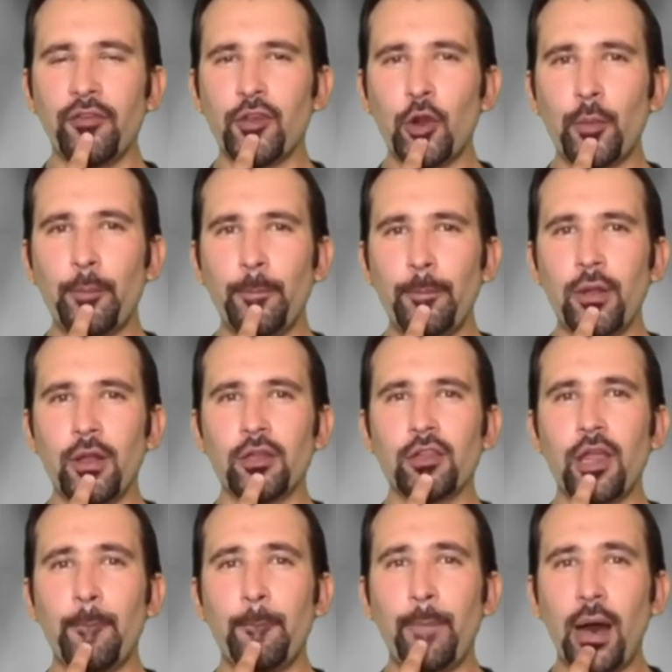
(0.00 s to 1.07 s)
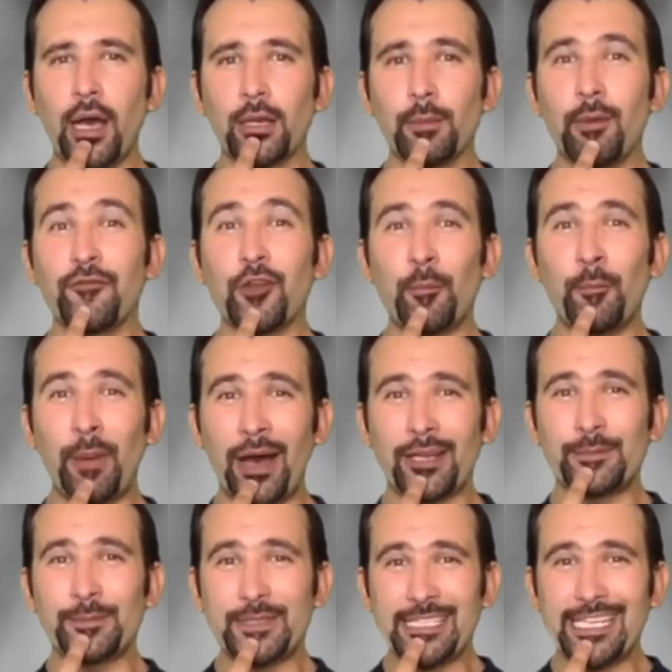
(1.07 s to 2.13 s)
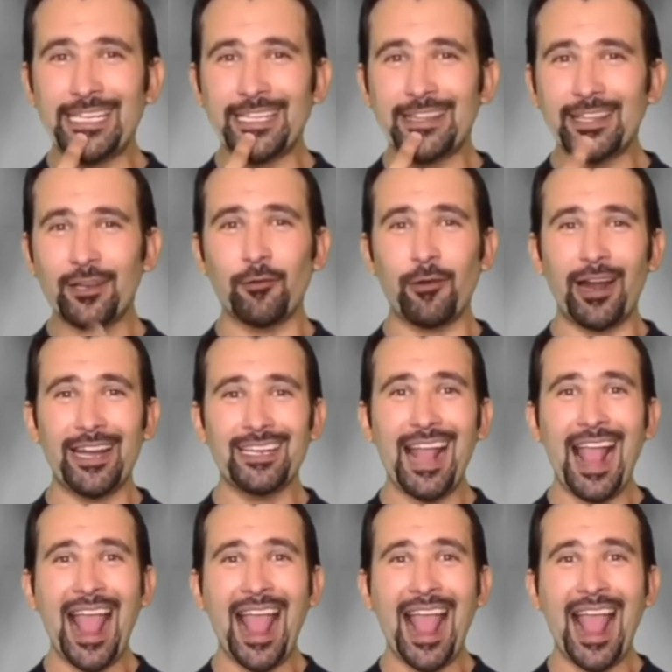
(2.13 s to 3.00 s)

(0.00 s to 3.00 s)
your, uh, bottom of your bottom teeth, right?